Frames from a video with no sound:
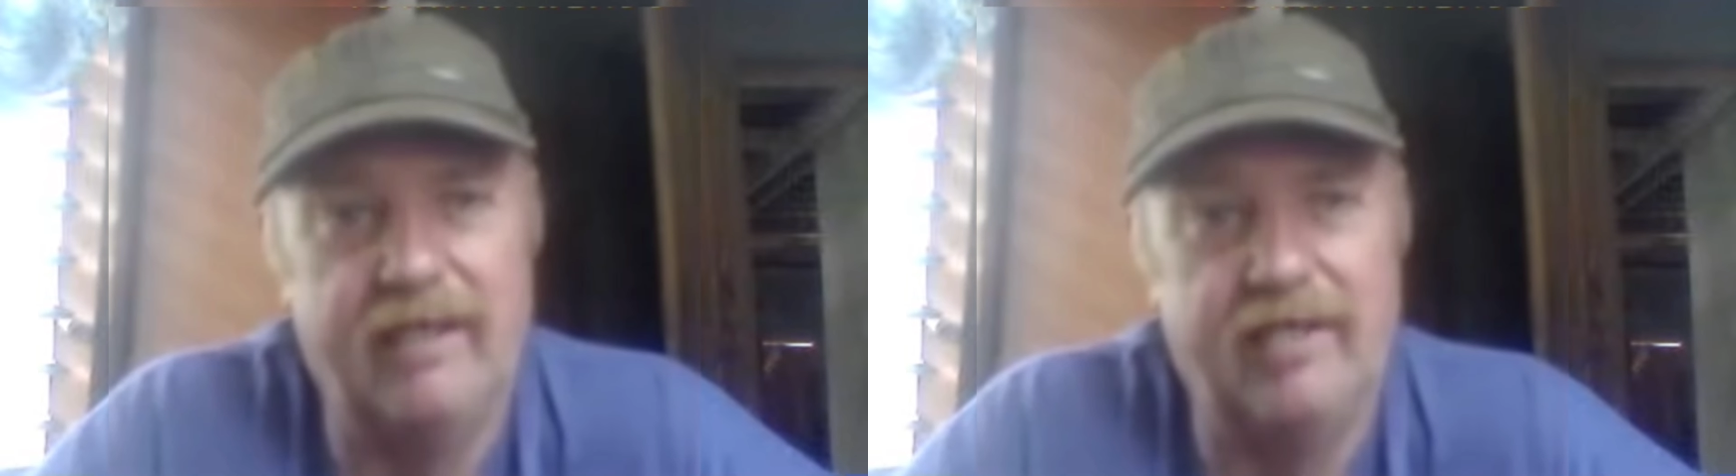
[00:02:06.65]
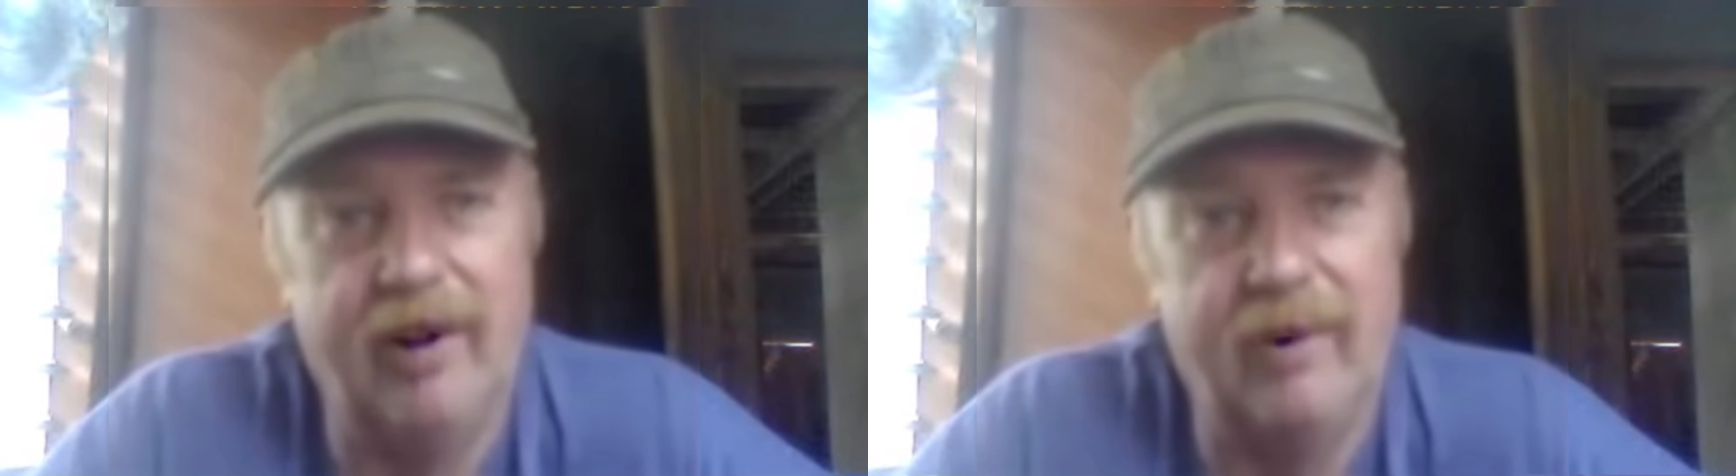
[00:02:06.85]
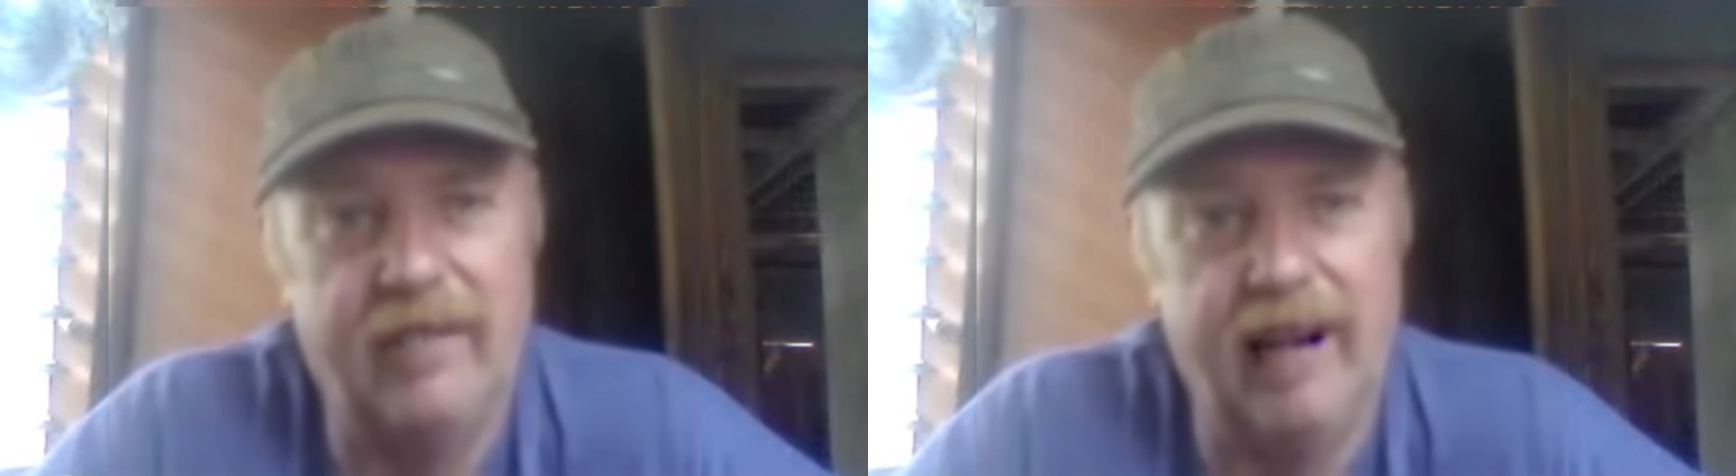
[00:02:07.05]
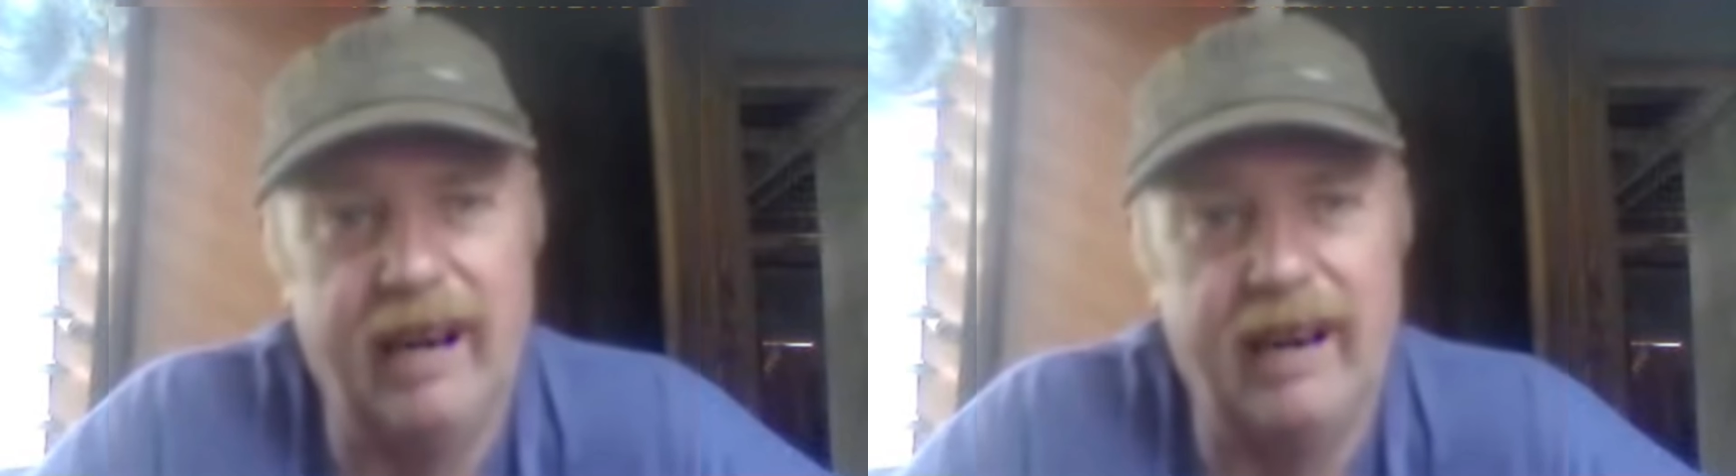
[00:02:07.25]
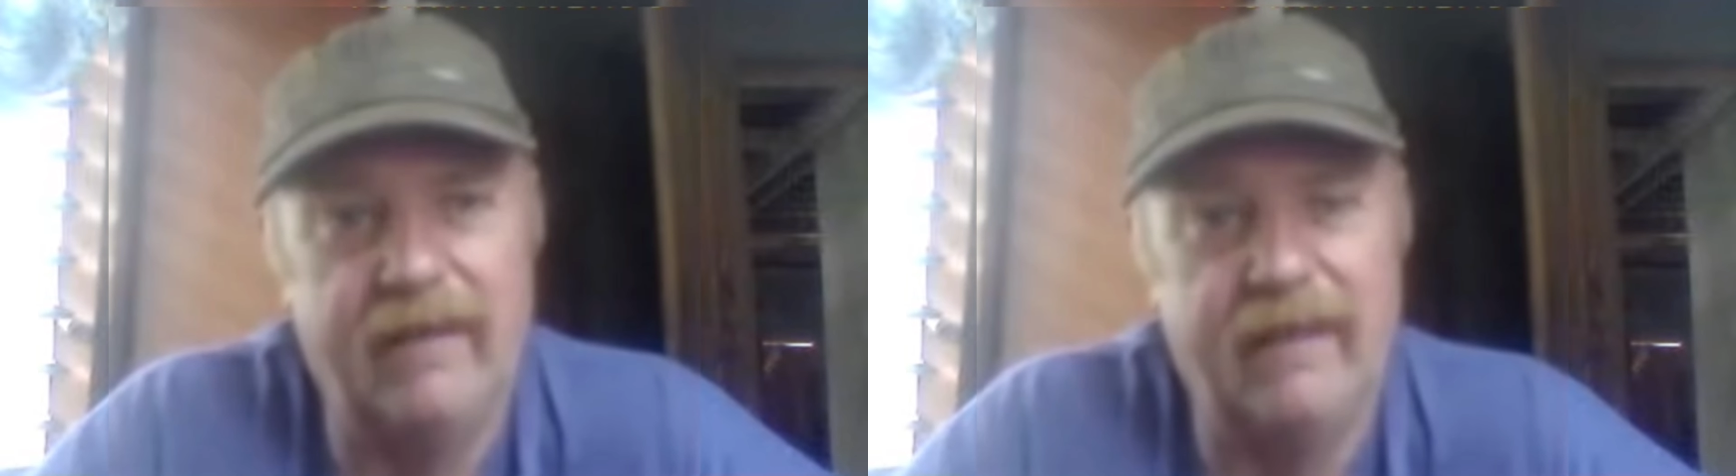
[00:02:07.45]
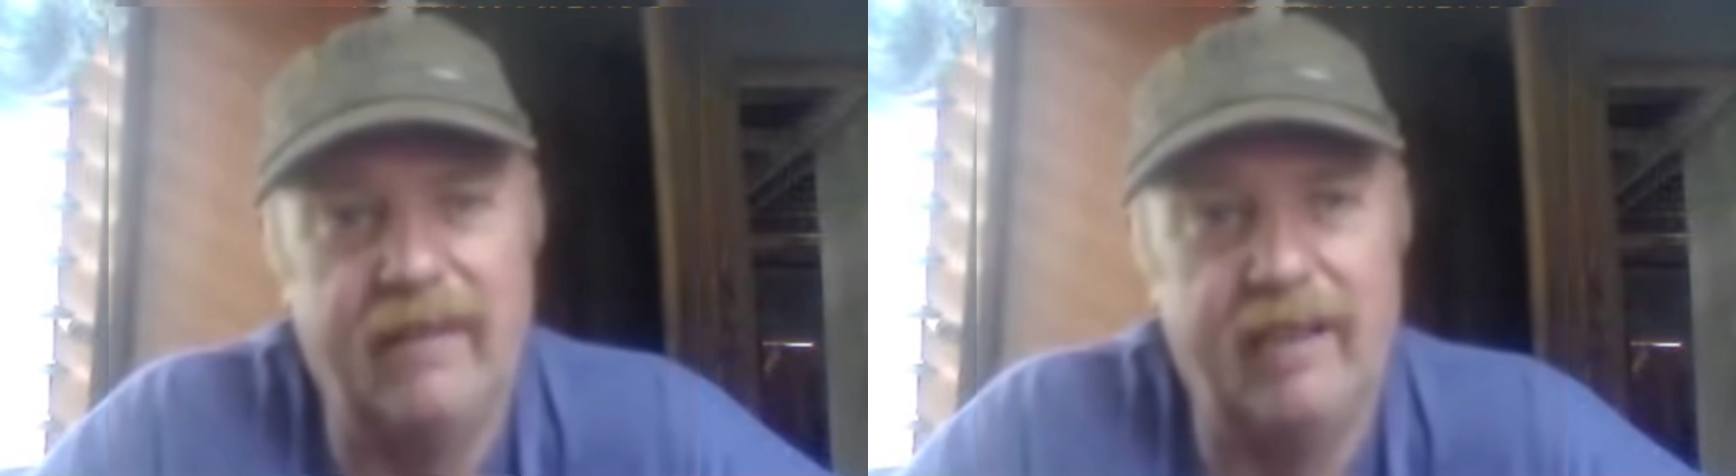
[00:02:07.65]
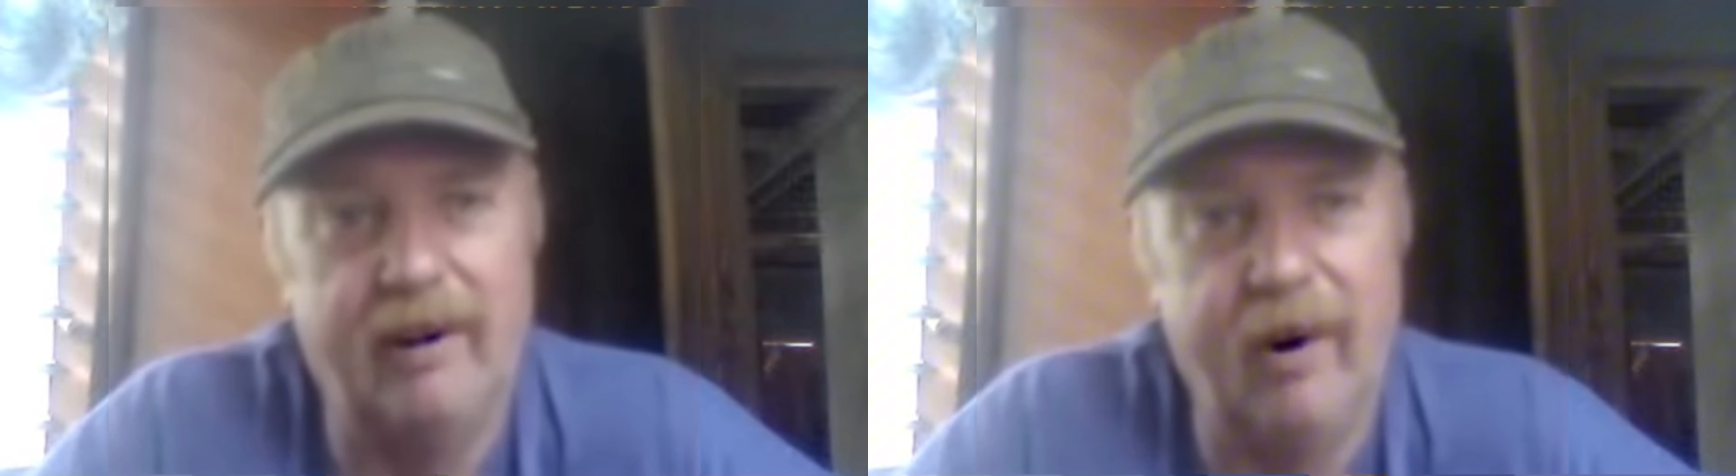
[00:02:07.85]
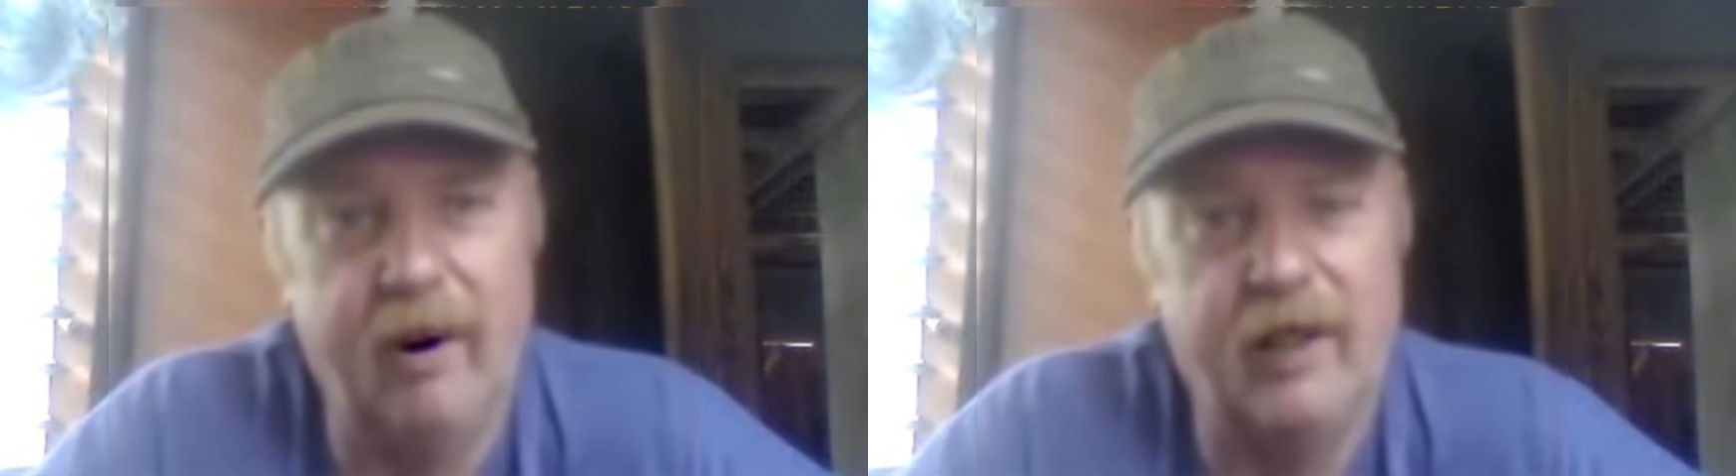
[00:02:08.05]
So Dave,
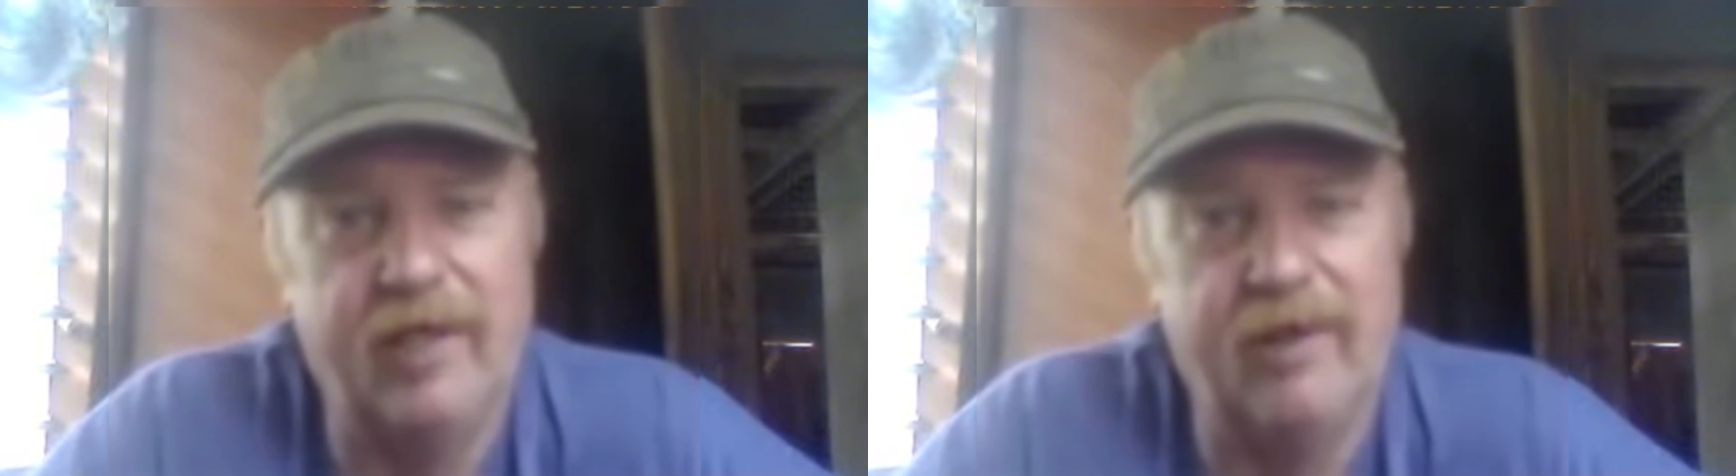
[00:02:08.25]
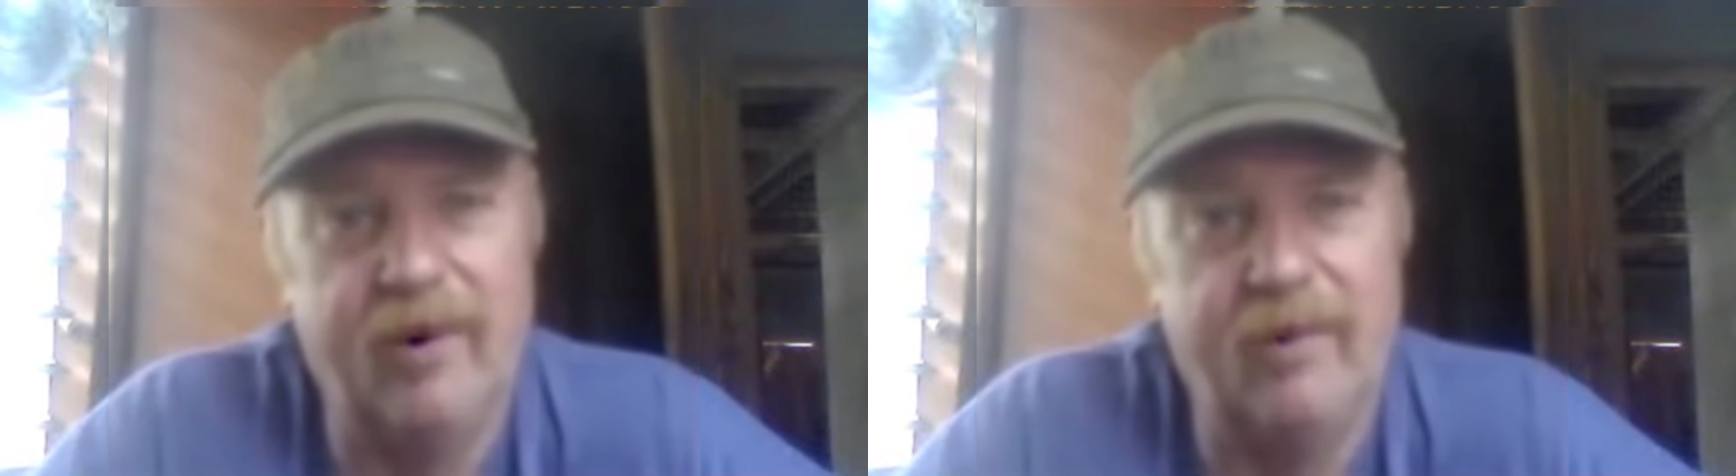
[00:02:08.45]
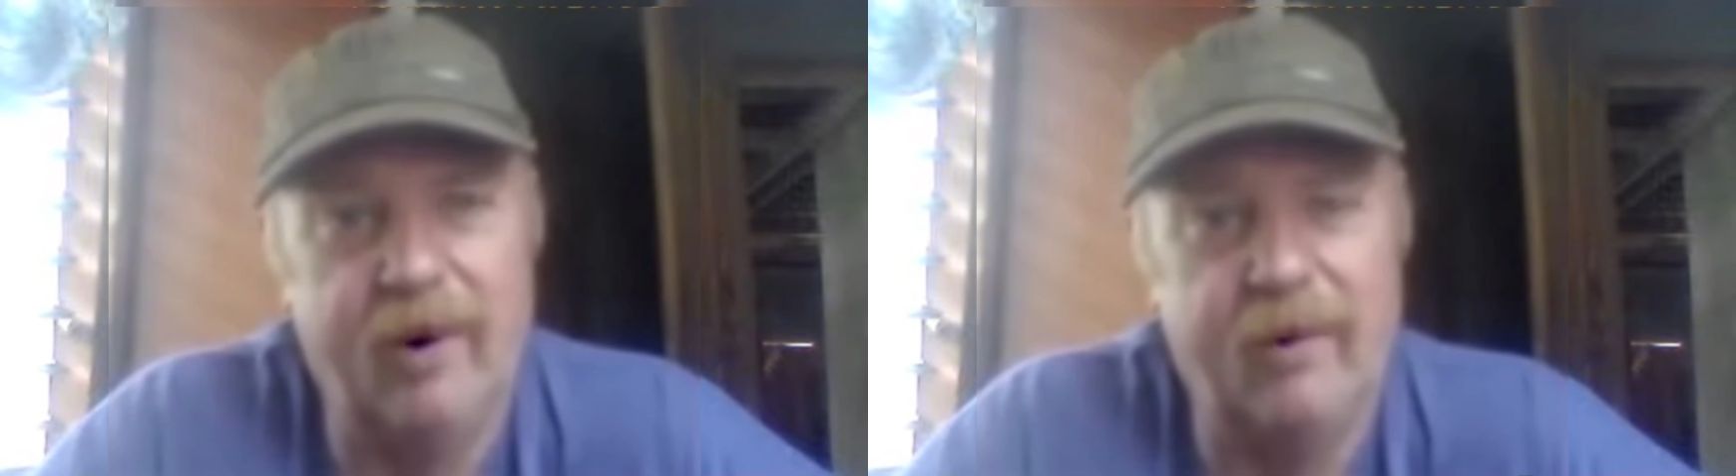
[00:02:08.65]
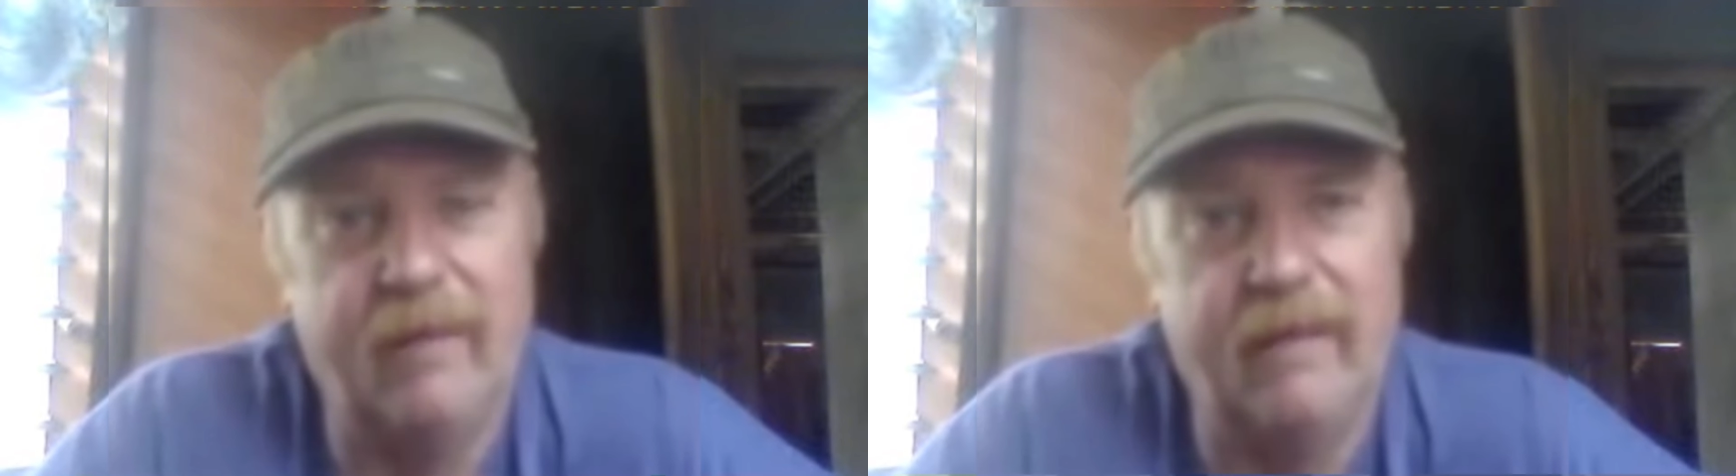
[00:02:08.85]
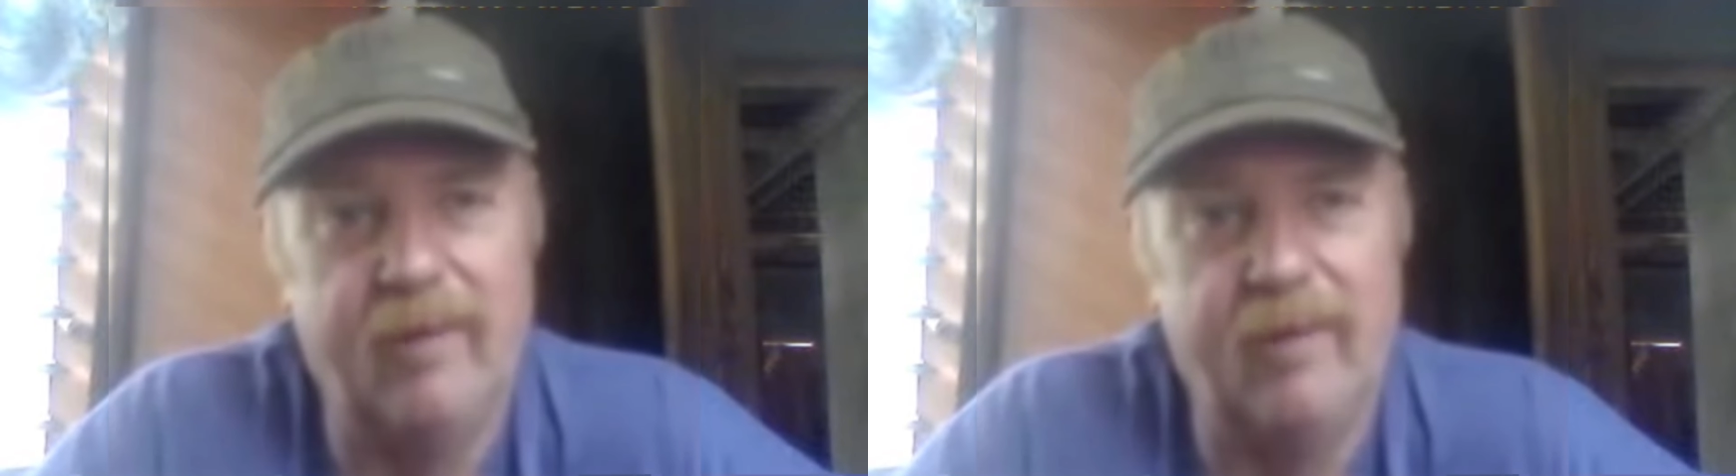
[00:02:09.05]
get on to Google.